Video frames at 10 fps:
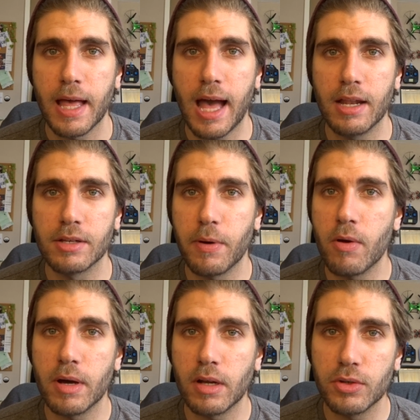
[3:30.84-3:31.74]
and bear in
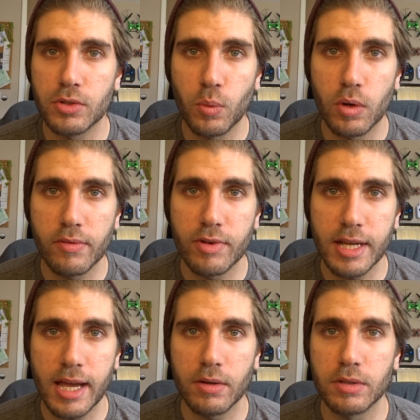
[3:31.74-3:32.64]
mind I used to walk every
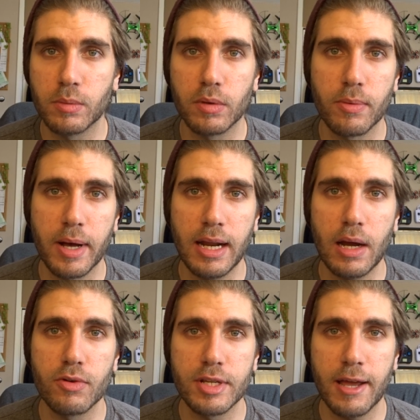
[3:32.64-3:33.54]
day, I used to walk for about an
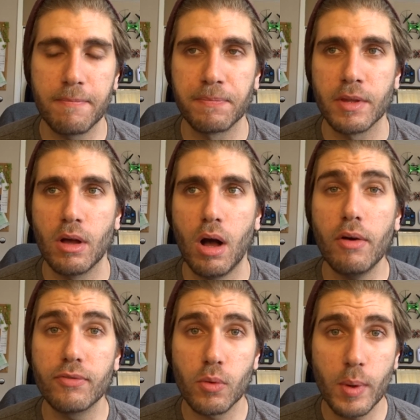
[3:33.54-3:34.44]
hour a day,
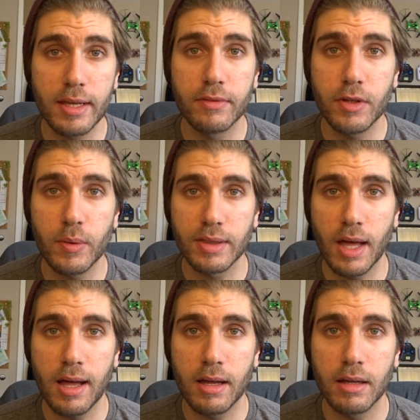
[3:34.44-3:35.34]
after a week of doing
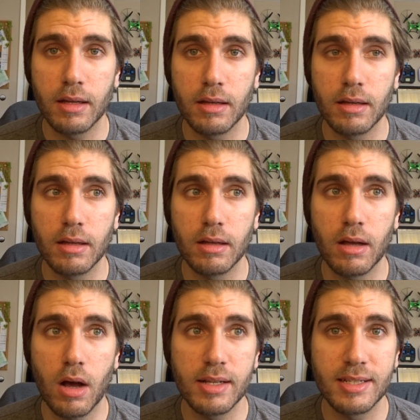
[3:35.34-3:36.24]
that,
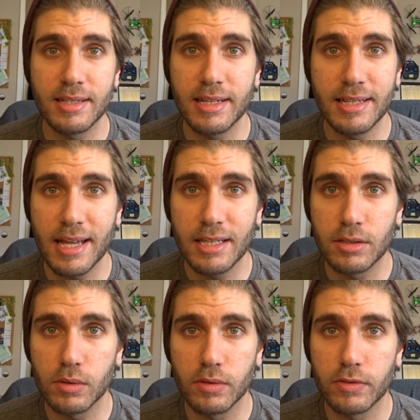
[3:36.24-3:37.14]
I didn't need any
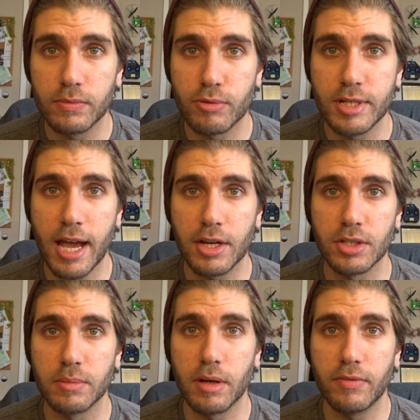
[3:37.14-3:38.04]
sort of
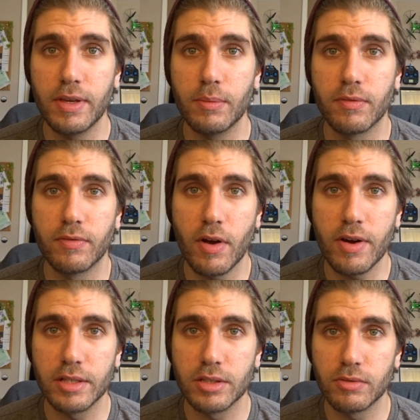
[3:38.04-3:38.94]
protection, and my feet were
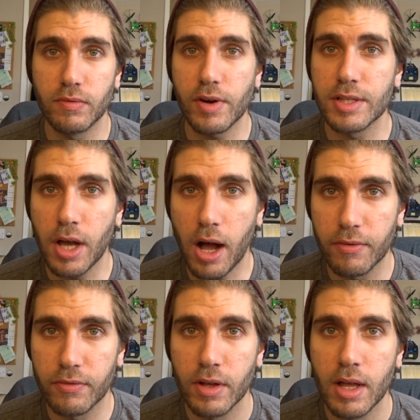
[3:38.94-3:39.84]
very, very
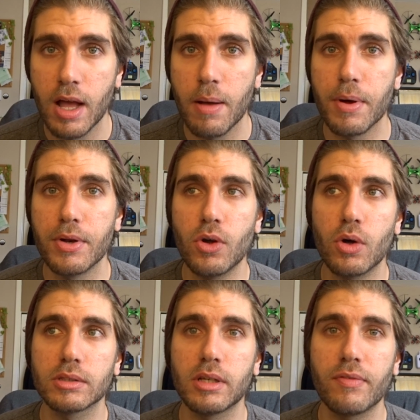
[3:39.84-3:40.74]
tough, but
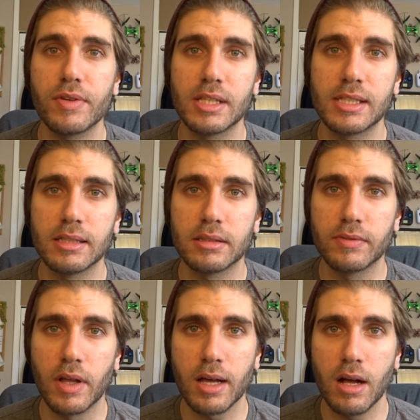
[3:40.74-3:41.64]
not tough in the sense
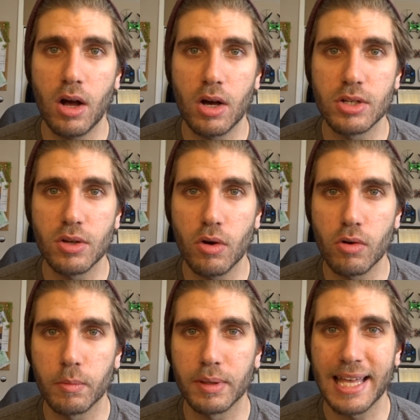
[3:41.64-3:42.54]
of like hard,
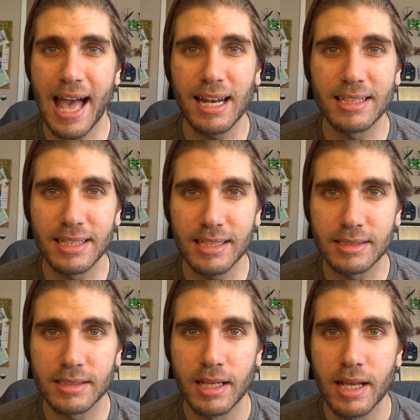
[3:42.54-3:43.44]
horrible
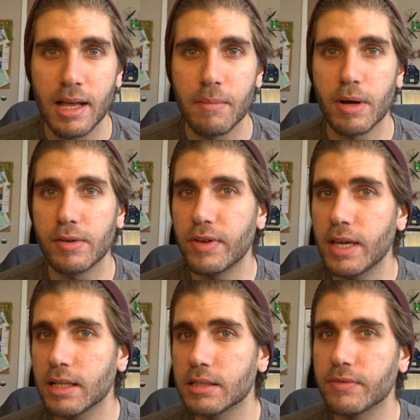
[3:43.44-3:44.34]
calluses. My
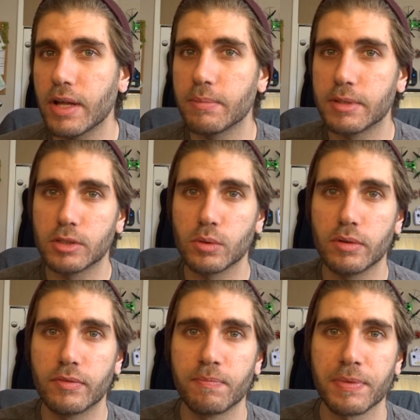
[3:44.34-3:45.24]
feet had developed a sort
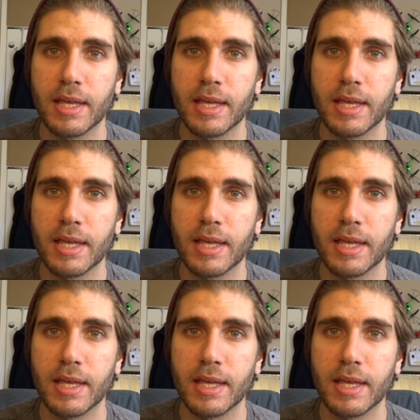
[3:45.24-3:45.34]
of